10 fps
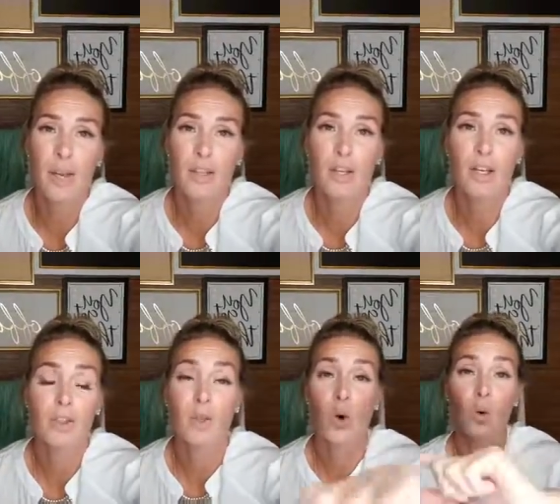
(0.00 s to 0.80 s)

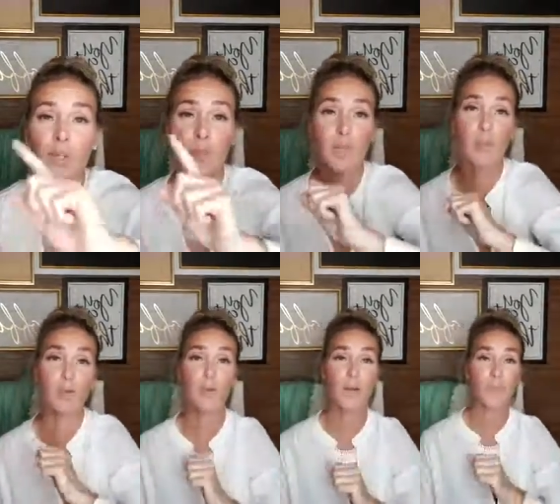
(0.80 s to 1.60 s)
The only people
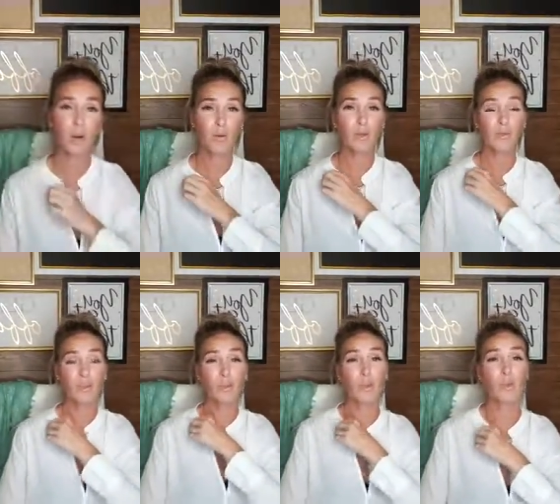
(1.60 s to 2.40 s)
who I probably read
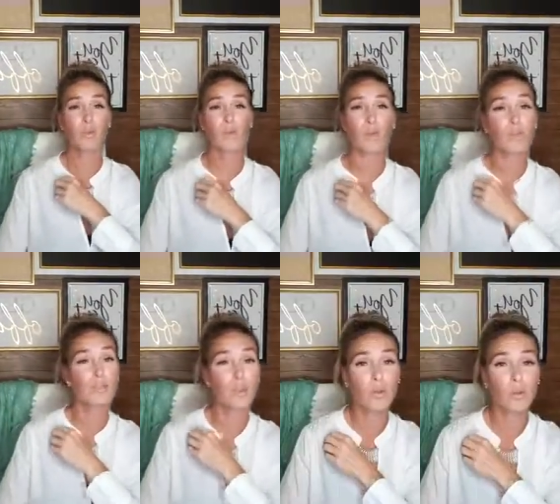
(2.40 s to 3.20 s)
their whole post
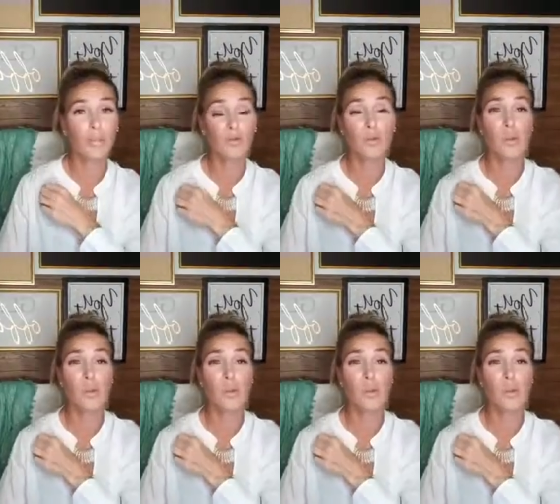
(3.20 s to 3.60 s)
all the way through